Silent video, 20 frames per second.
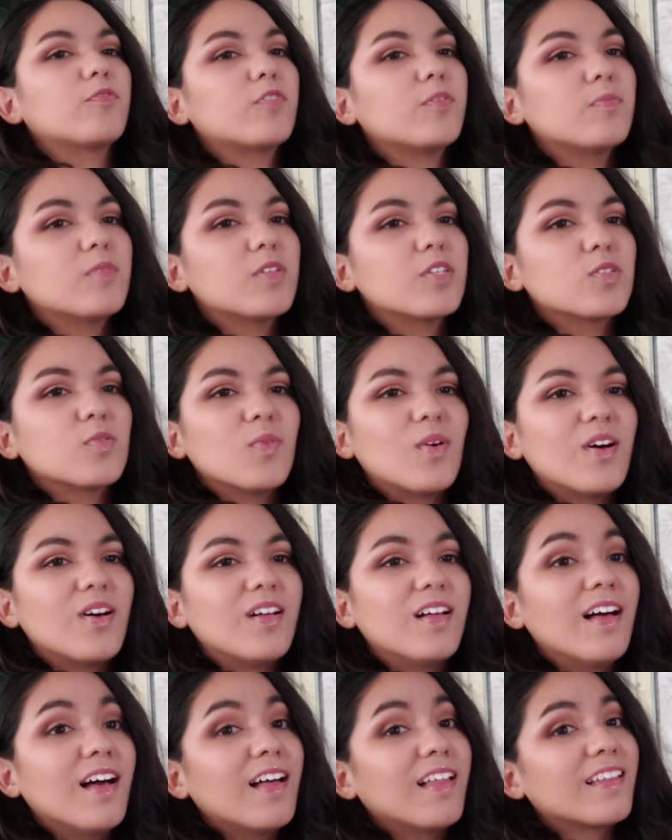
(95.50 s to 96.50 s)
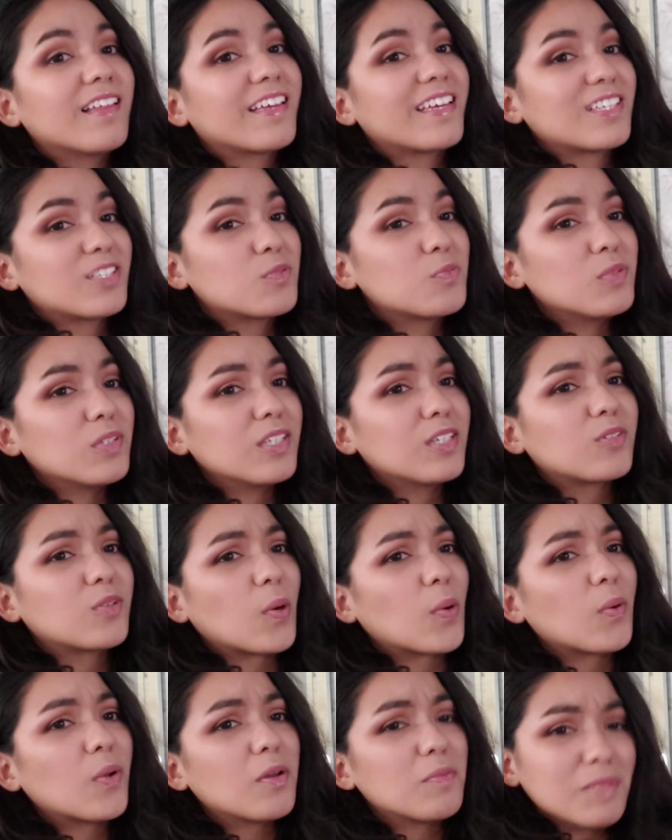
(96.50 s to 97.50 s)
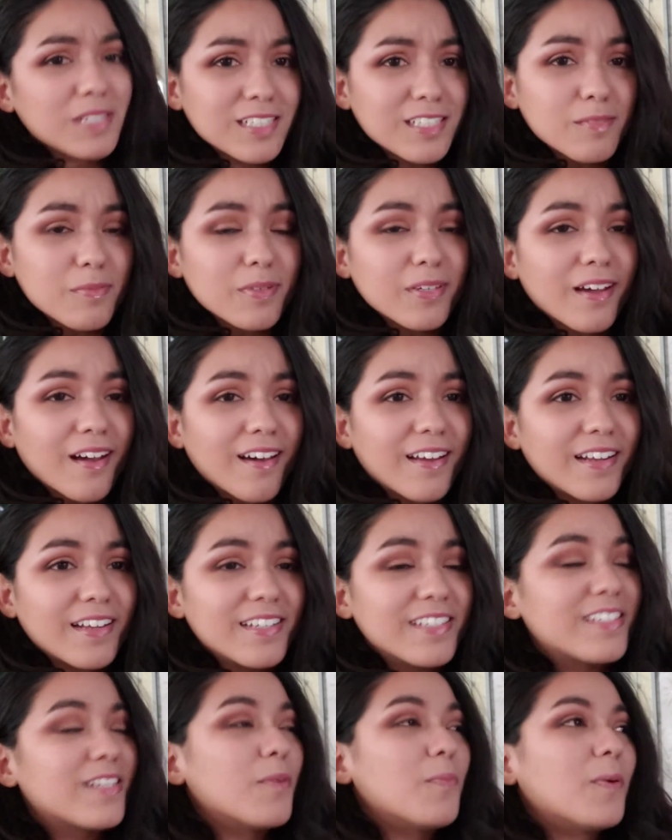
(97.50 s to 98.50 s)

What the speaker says: from this wall. Like, it's really grown on me, to be honest,